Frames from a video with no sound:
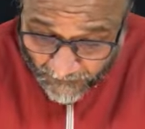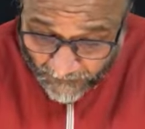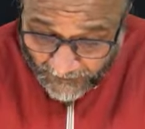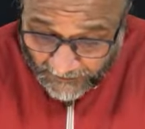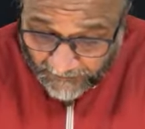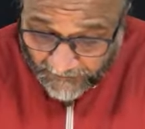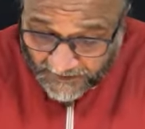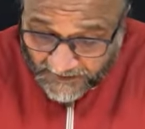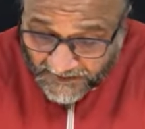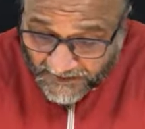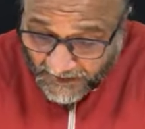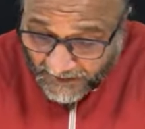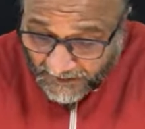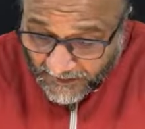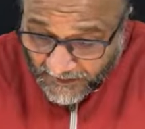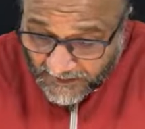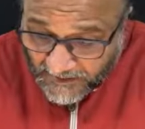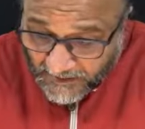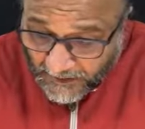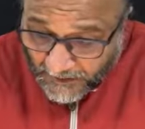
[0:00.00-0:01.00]
When we
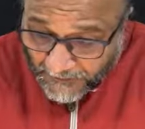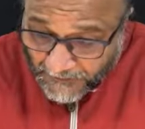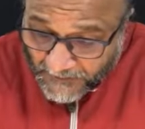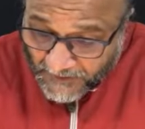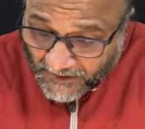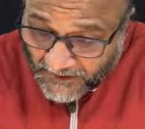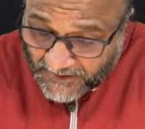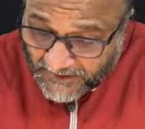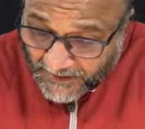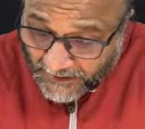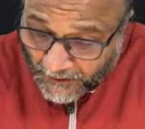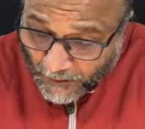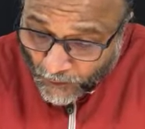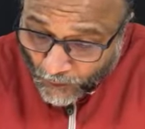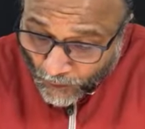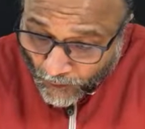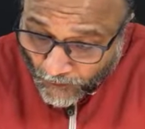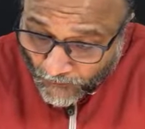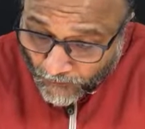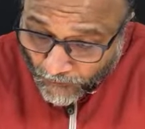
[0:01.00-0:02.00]
study scriptures and
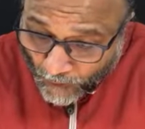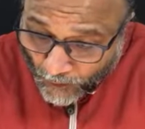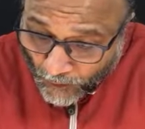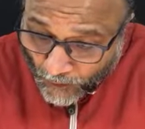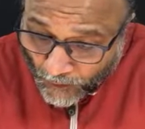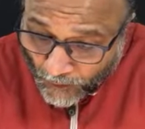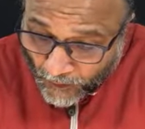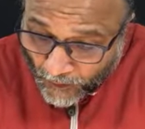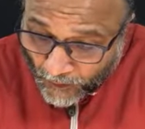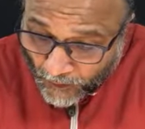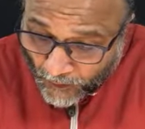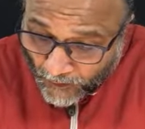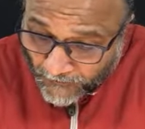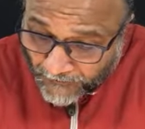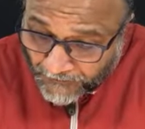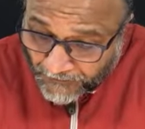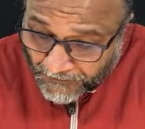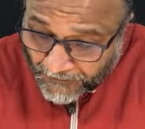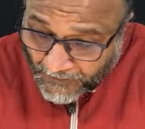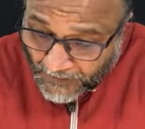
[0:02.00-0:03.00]
don't follow,
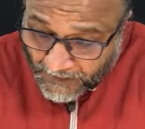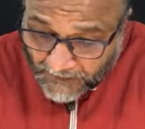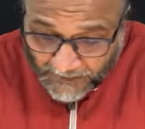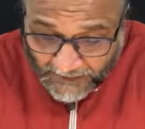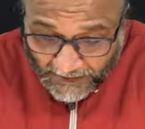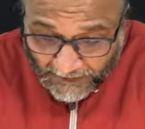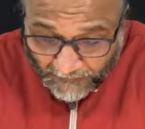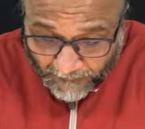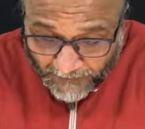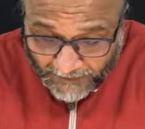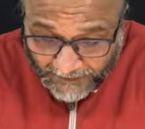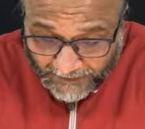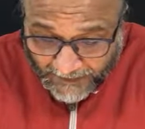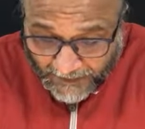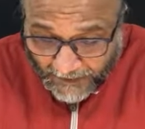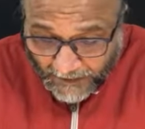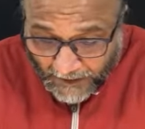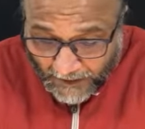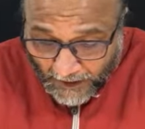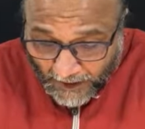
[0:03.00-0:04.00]
then we
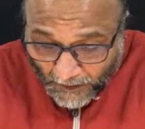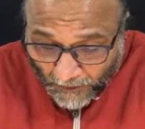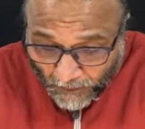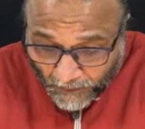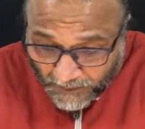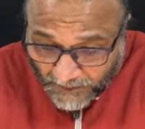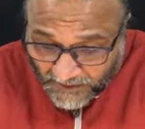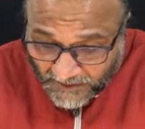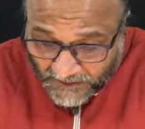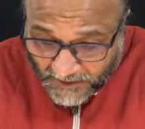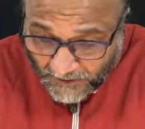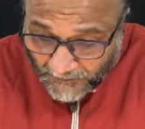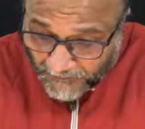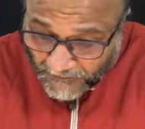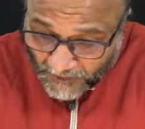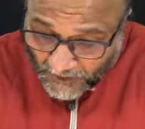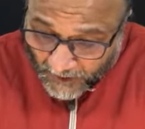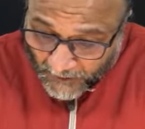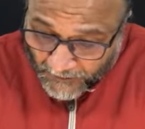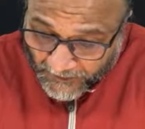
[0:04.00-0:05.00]
take out the
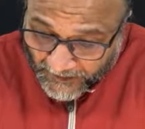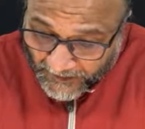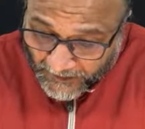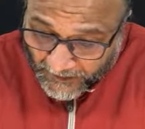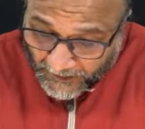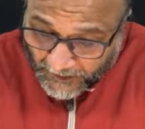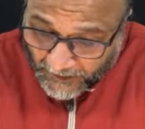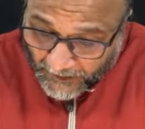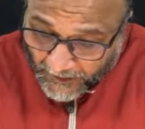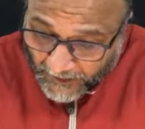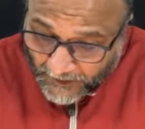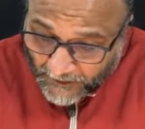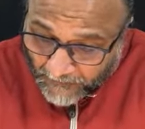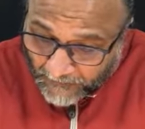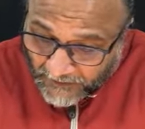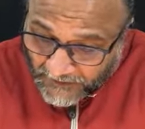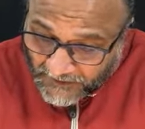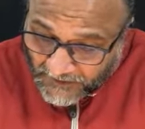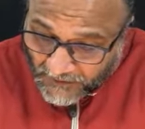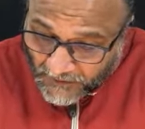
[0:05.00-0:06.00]
scriptural meaning
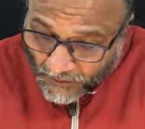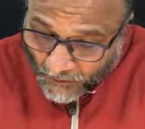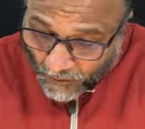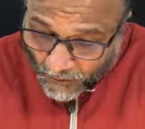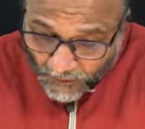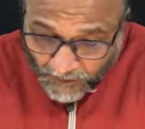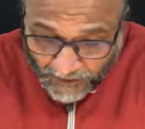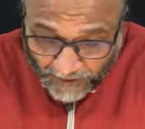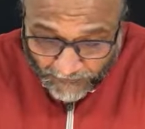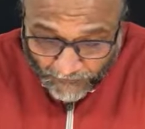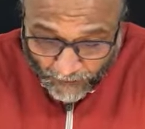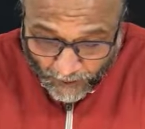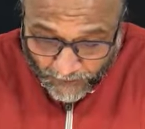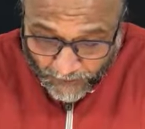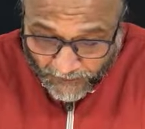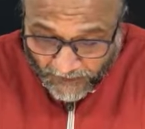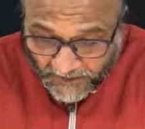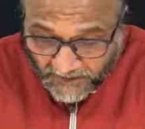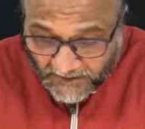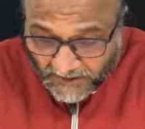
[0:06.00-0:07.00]
which is only for
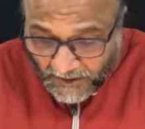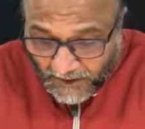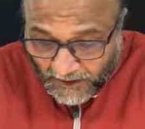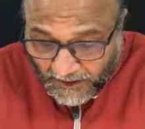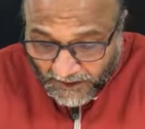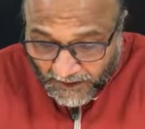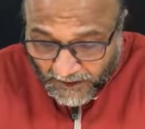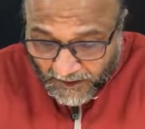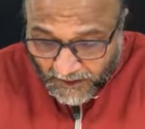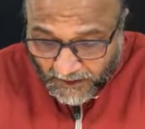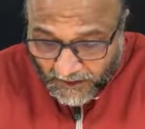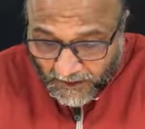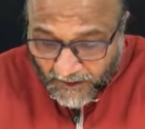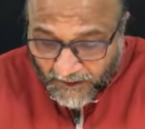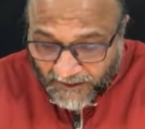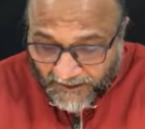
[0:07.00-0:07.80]
personal gain.